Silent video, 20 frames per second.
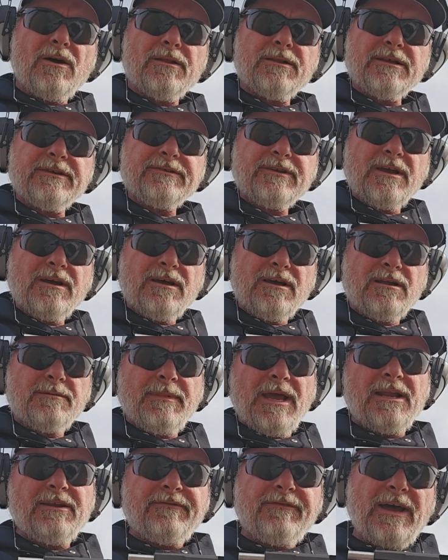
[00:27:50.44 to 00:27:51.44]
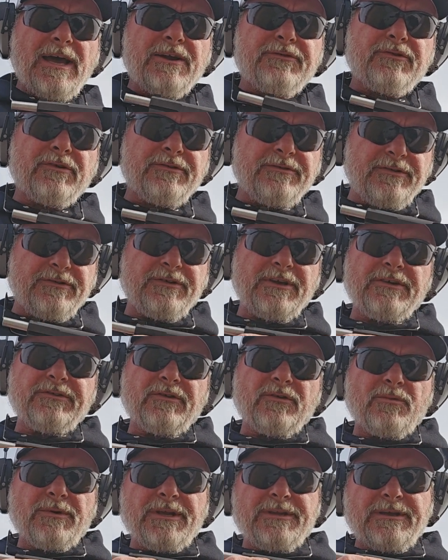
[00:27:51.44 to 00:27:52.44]
on this gun, manufacturer
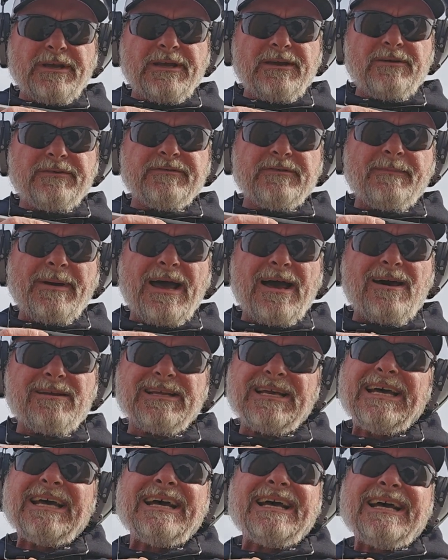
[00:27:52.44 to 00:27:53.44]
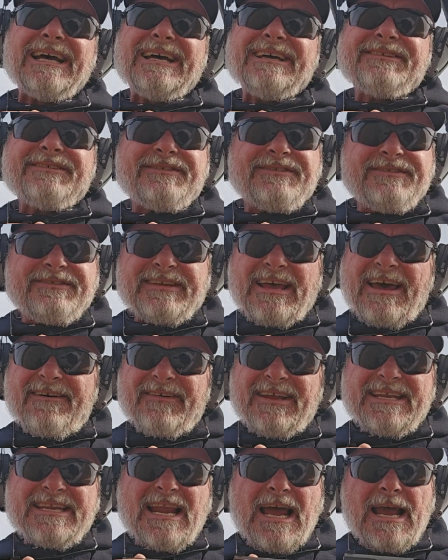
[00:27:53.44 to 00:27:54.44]
suggested retails about
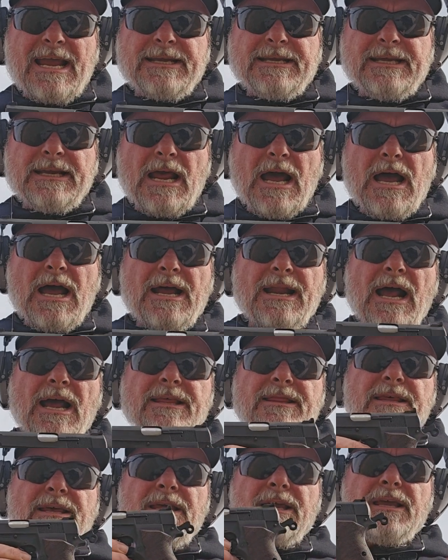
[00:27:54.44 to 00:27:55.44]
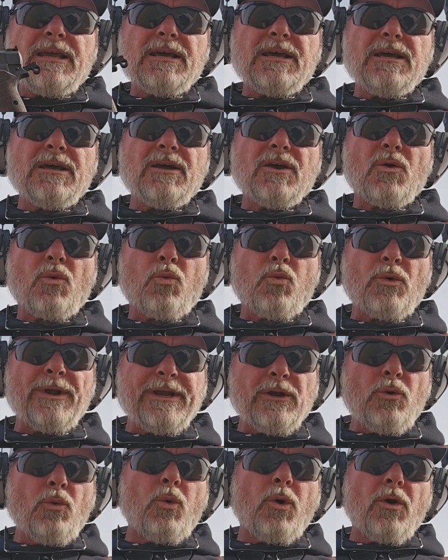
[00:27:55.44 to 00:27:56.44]
$7.99, I think.
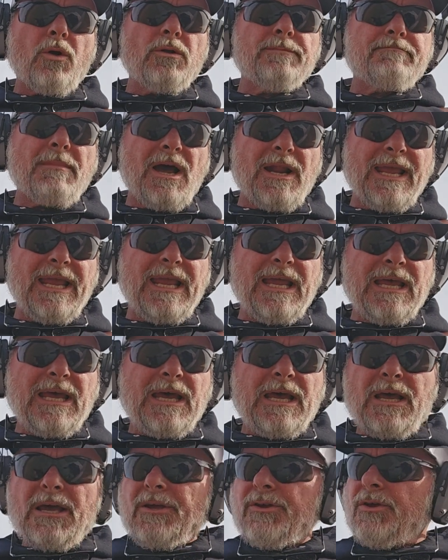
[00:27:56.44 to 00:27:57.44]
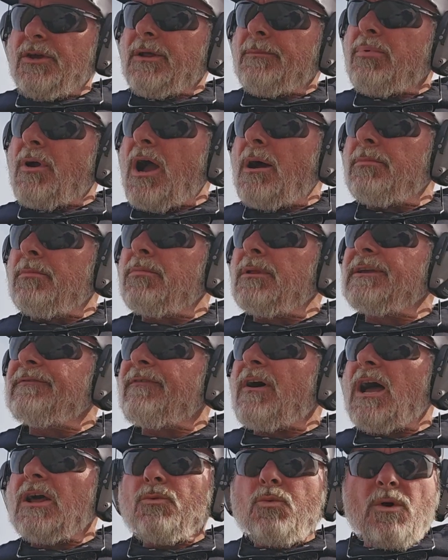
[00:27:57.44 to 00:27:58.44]
Real world money, you can probably
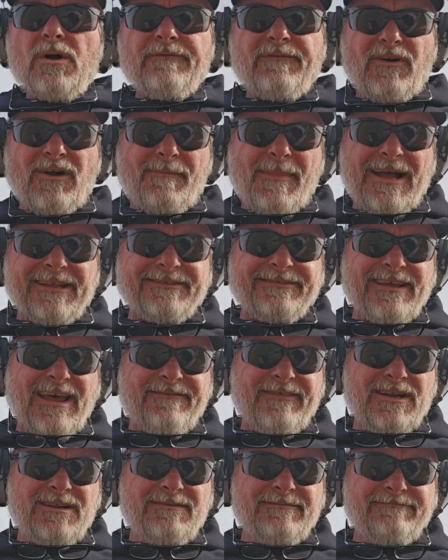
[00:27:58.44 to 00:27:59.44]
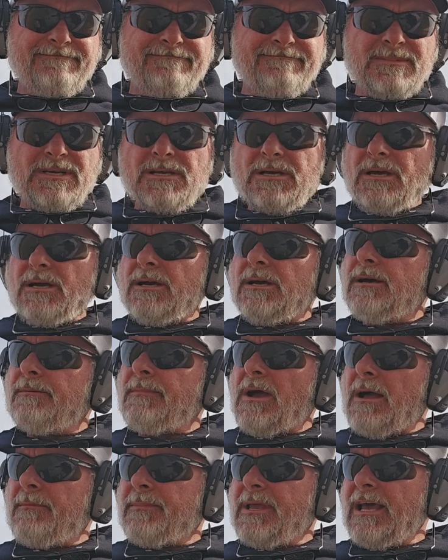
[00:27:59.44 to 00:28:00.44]
find one for about $7,
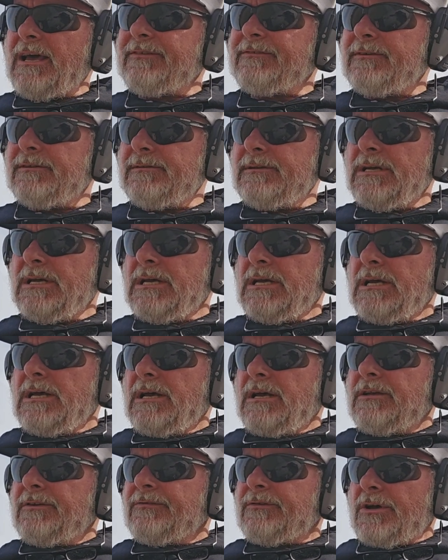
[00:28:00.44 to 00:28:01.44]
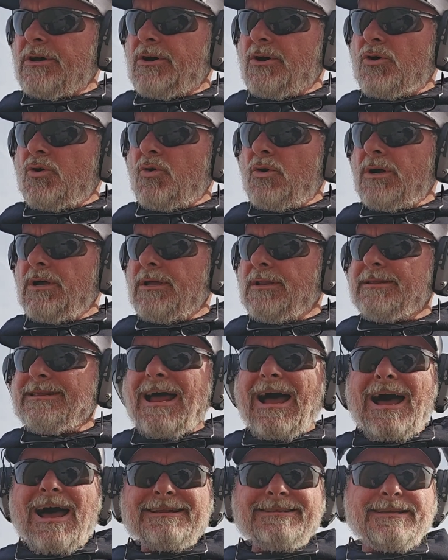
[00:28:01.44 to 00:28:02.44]
I'm guessing. So
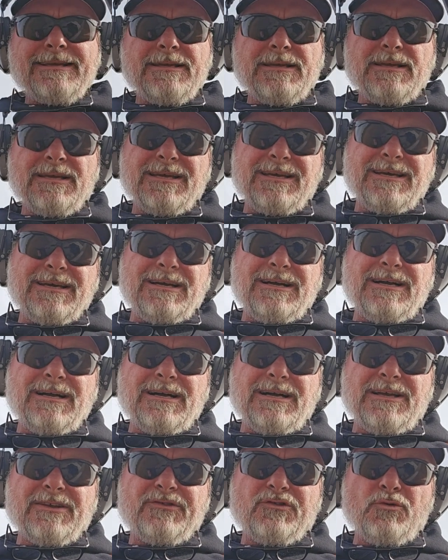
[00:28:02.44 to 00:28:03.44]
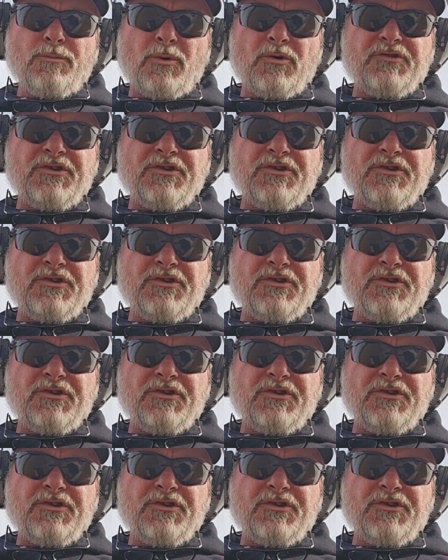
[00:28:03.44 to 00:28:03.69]
not super